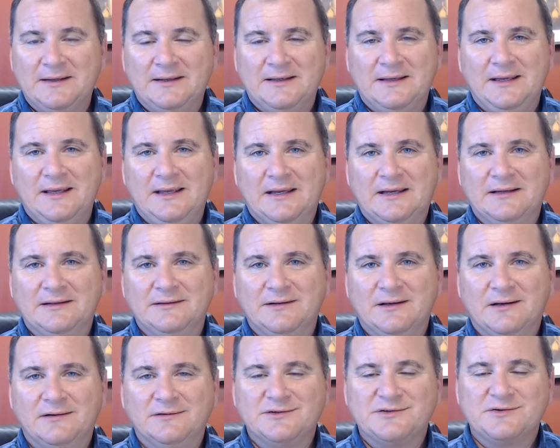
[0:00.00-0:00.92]
And
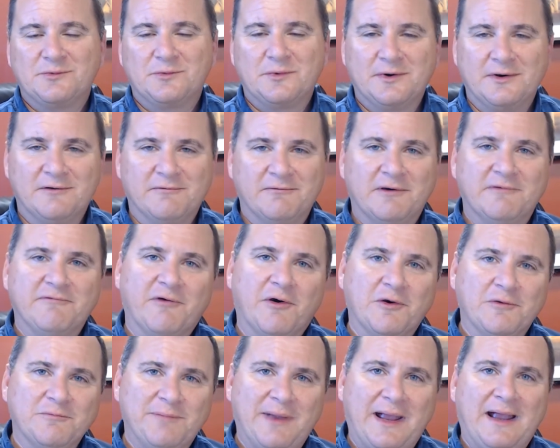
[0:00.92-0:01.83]
uh, so we're going to
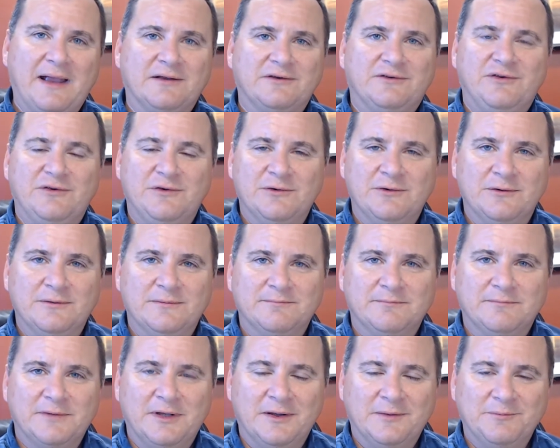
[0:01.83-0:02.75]
revert back to
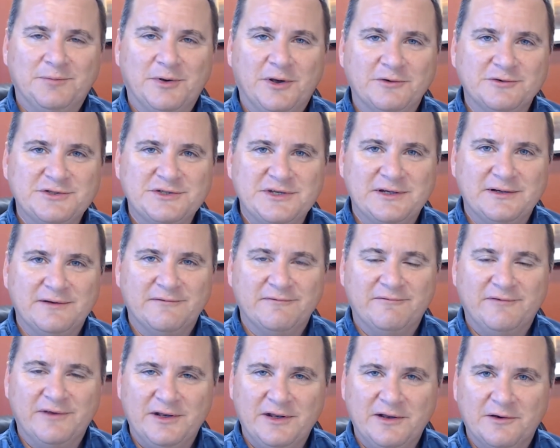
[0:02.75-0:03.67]
uh, posting
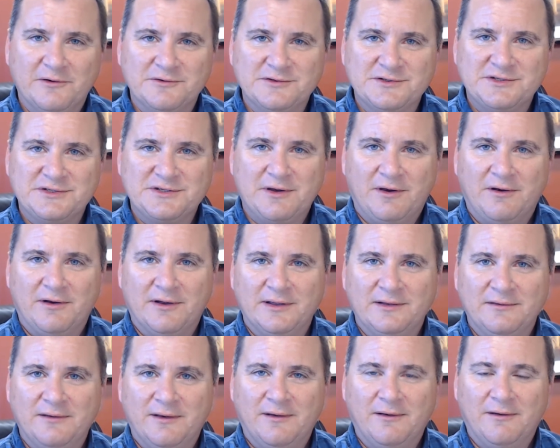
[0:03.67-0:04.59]
videos
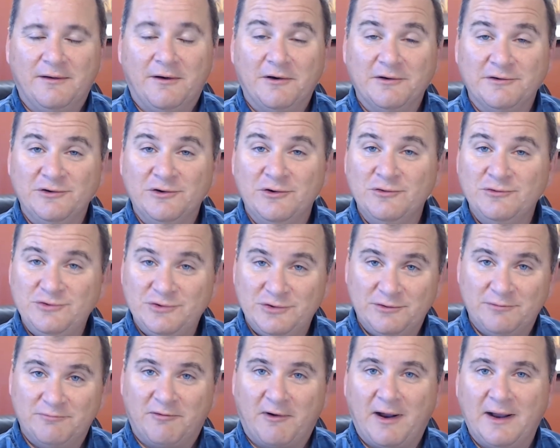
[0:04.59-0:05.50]
on, uh, on
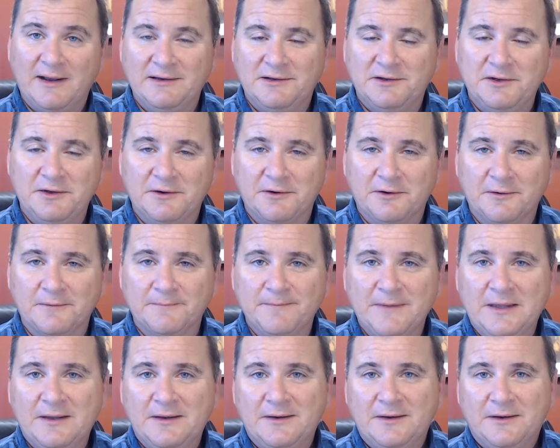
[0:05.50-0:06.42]
YouTube right here
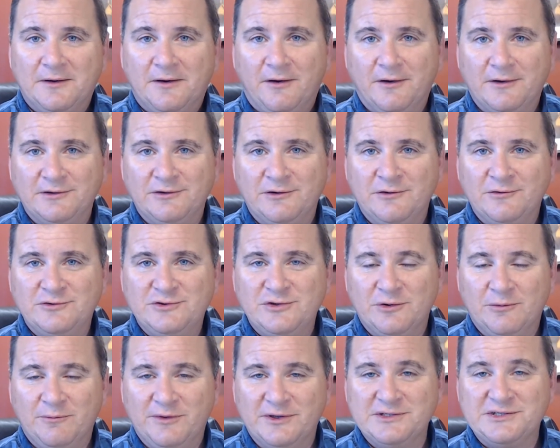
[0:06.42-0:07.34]
on
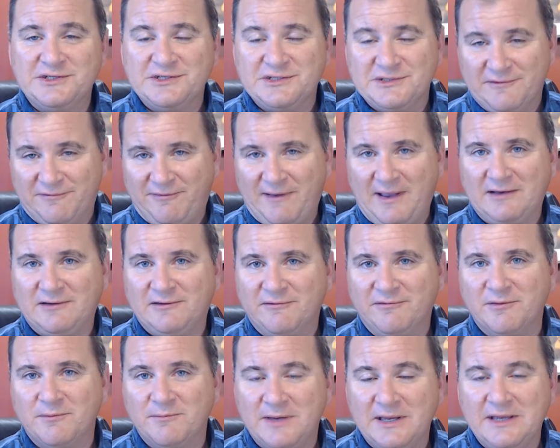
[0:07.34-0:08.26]
YouTube. This is
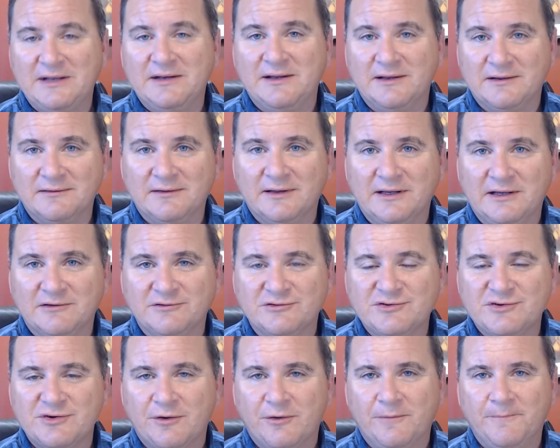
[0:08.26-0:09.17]
effective immediately. And
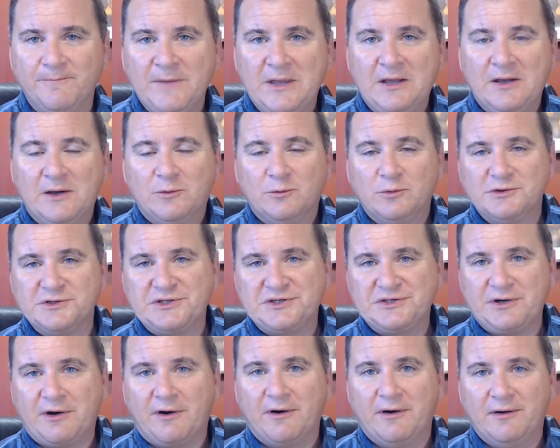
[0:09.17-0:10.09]
so we'll
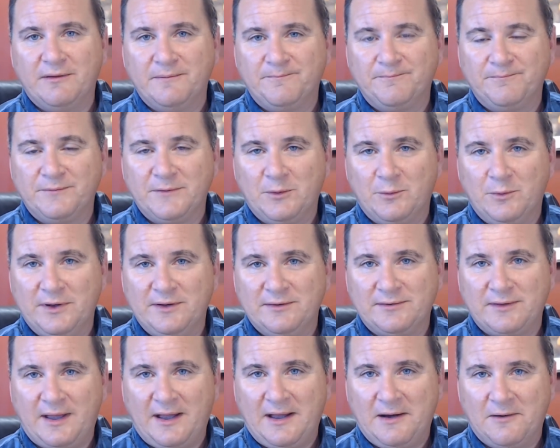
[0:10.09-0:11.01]
start
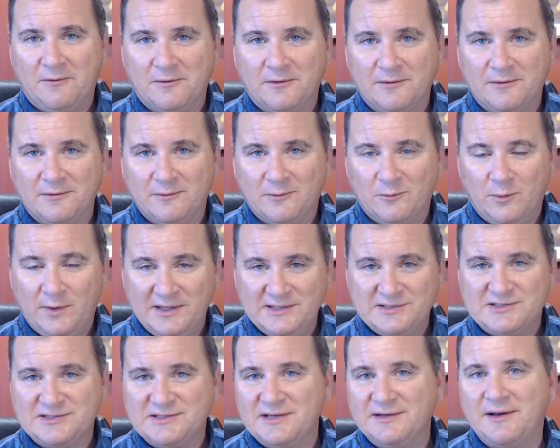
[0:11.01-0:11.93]
with our
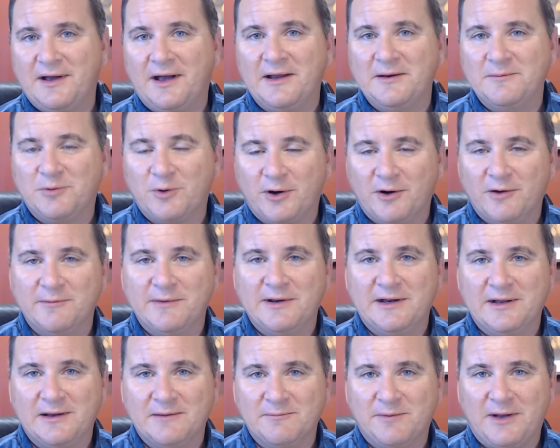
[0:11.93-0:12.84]
Wednesday night prayer
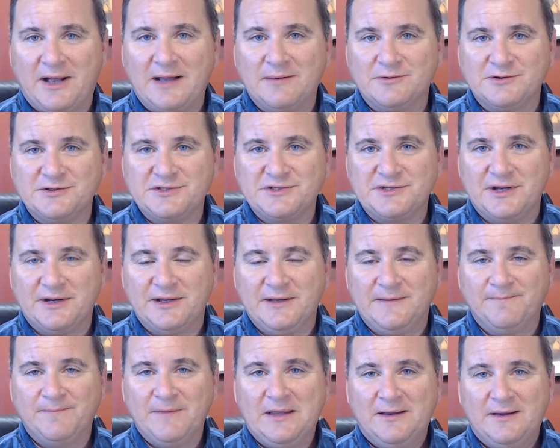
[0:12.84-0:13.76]
meeting and Bible
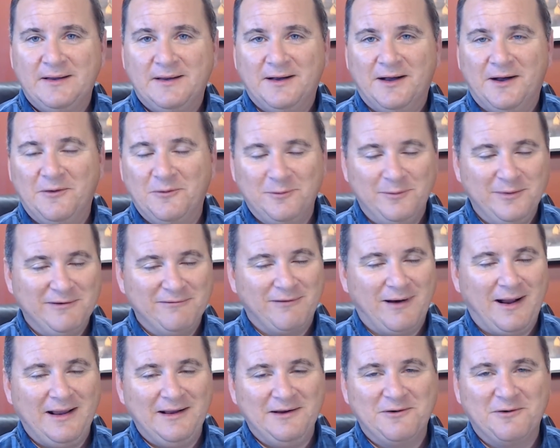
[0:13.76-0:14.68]
study I will be
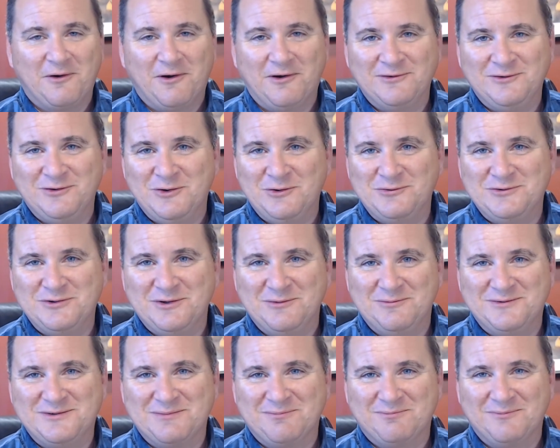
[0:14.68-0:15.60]
right here on YouTube
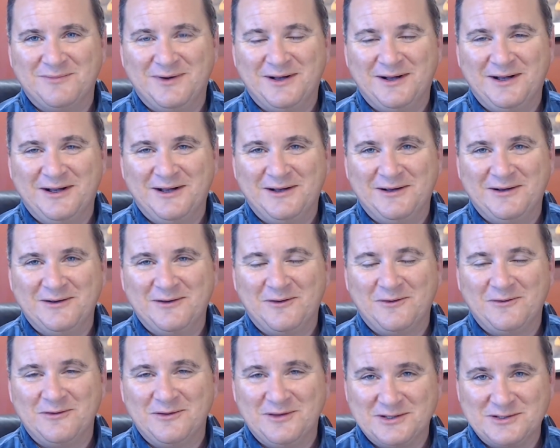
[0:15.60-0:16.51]
to, uh,
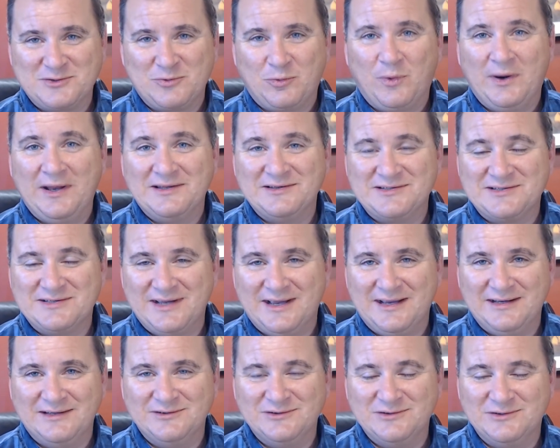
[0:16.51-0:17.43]
this
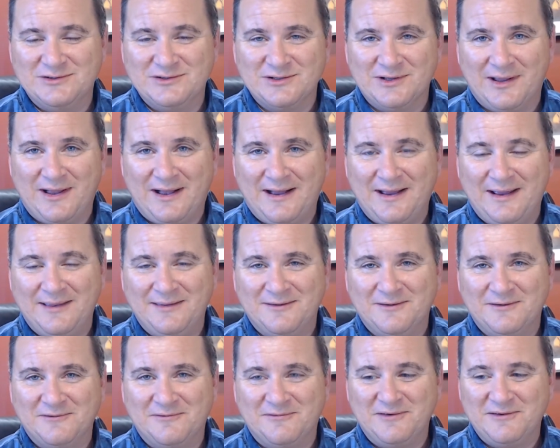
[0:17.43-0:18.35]
Wednesday, July
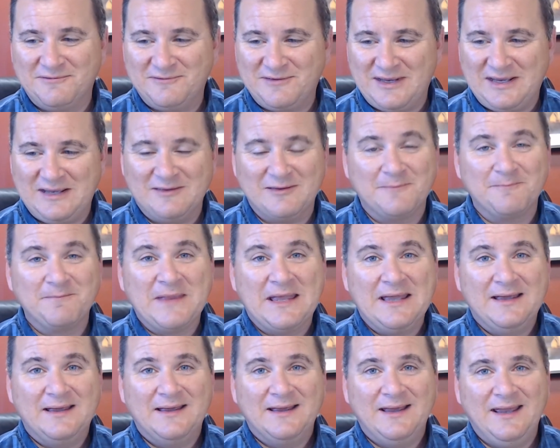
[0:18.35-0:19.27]
the 15th,
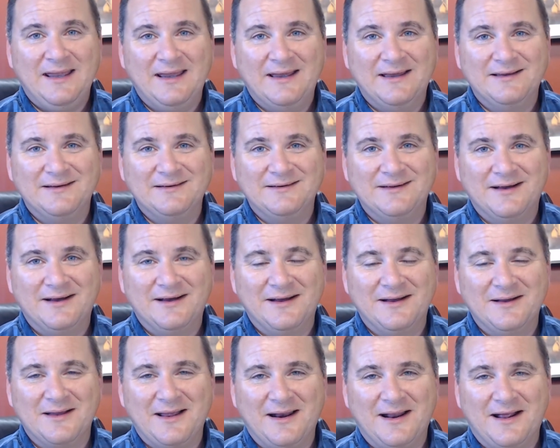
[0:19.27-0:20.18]
and
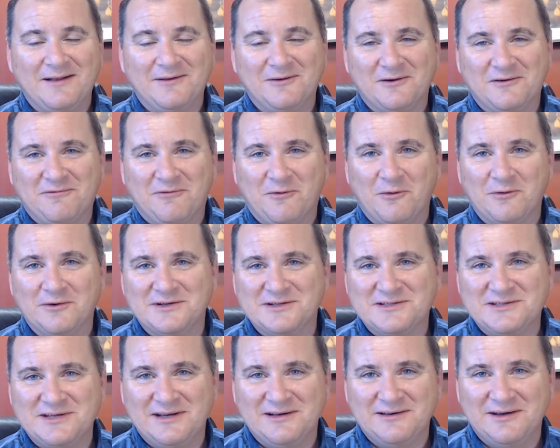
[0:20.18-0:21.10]
uh, and I look forward to
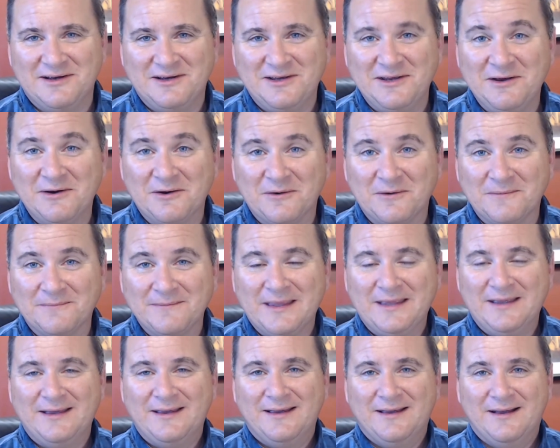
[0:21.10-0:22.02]
seeing you here.
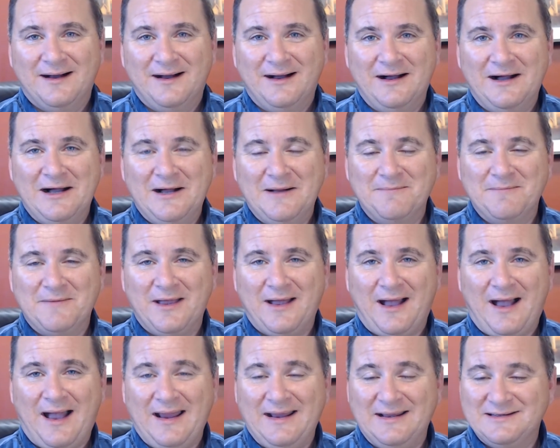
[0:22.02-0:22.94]
Um,
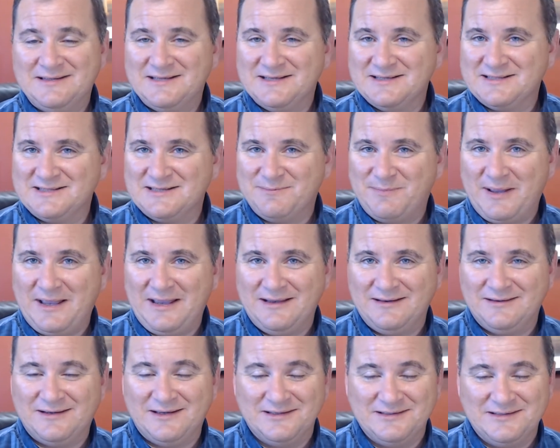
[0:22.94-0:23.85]
I
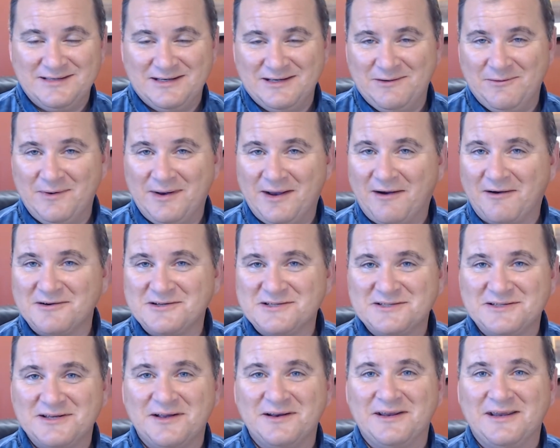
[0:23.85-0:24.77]
anticipate continuing our
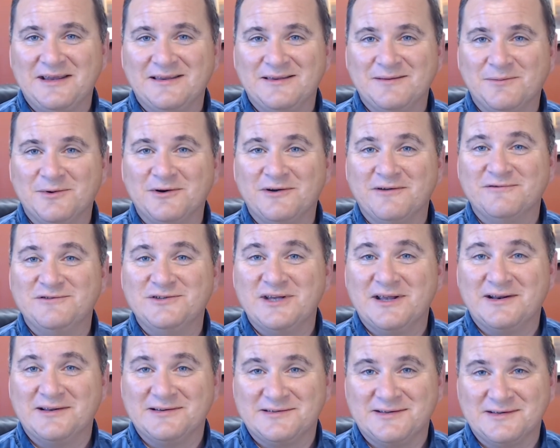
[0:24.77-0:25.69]
study in the Book of
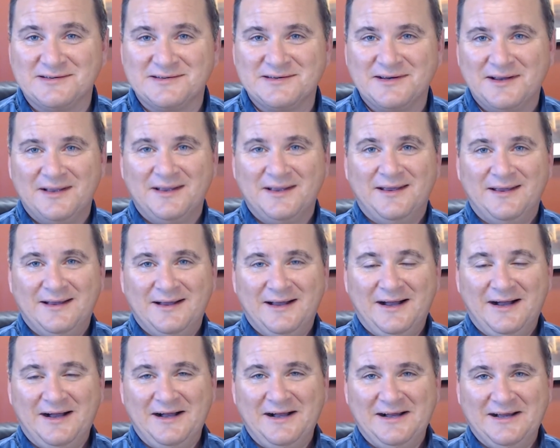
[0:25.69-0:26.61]
Genesis,
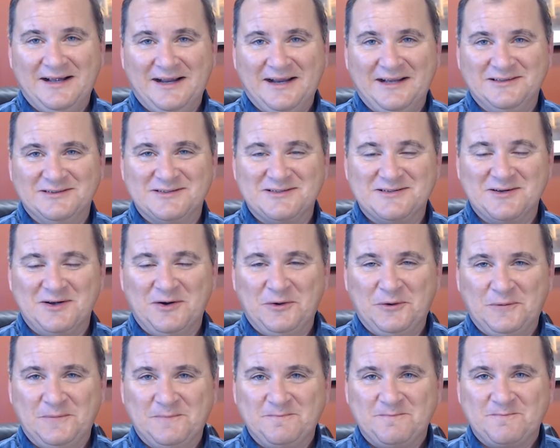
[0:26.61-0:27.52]
uh, and
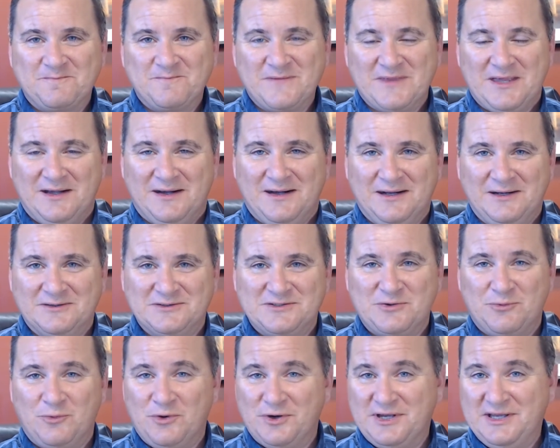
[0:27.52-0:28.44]
so uh,
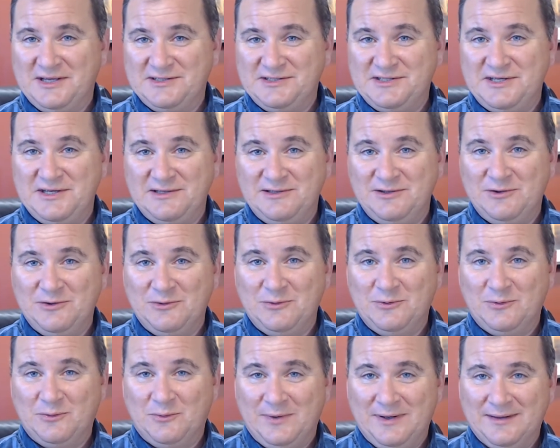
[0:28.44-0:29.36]
so we'll
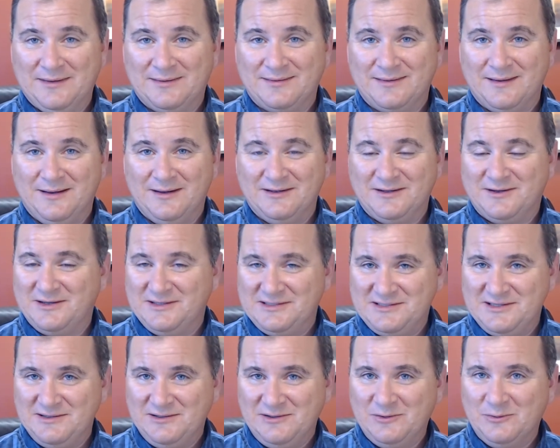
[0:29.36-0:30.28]
continue with uh,
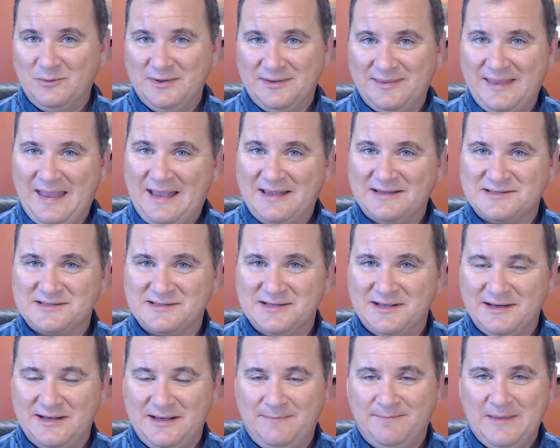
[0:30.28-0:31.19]
continue with that
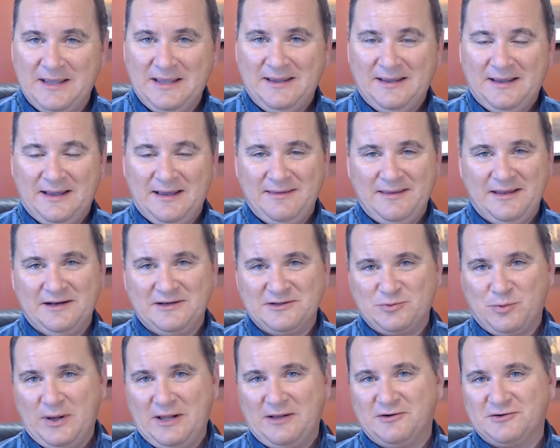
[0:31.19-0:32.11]
study, and then
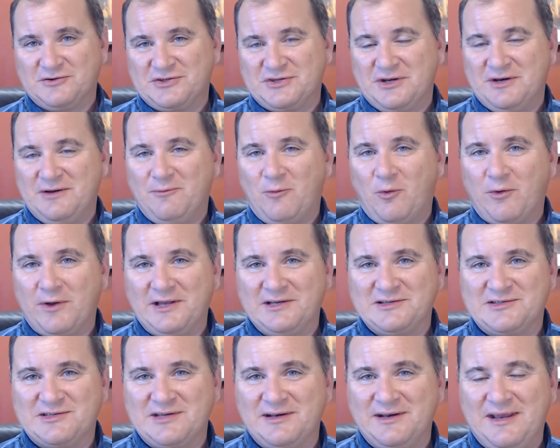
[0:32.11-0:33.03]
as well on Sunday morning
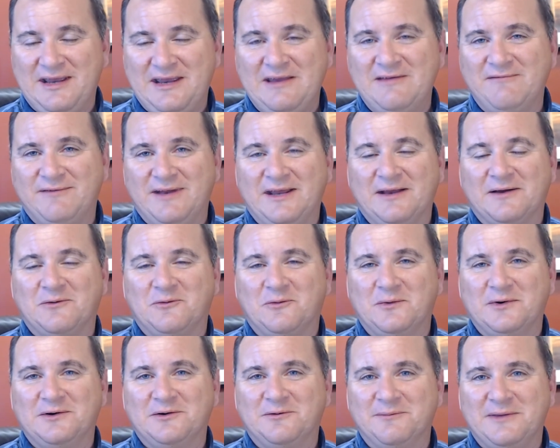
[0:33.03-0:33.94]
and Sunday evening
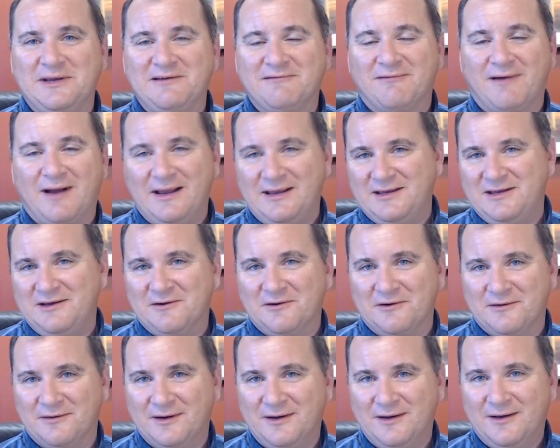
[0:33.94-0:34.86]
we'll meet right
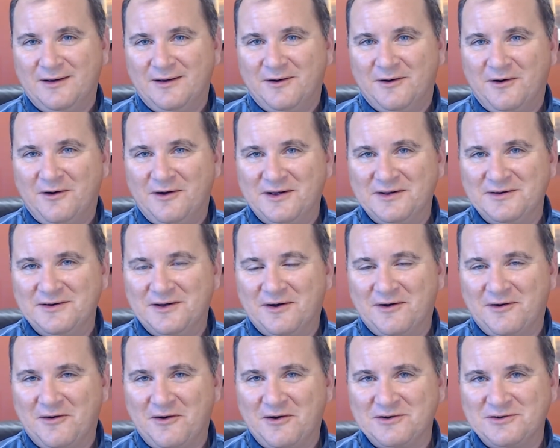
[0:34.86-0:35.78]
here on
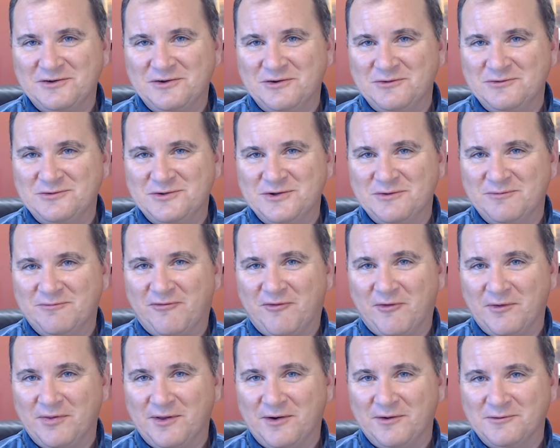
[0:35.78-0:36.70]
on YouTube
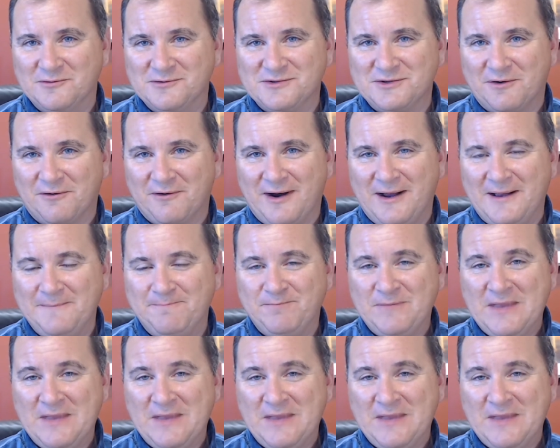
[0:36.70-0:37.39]
for those. All right.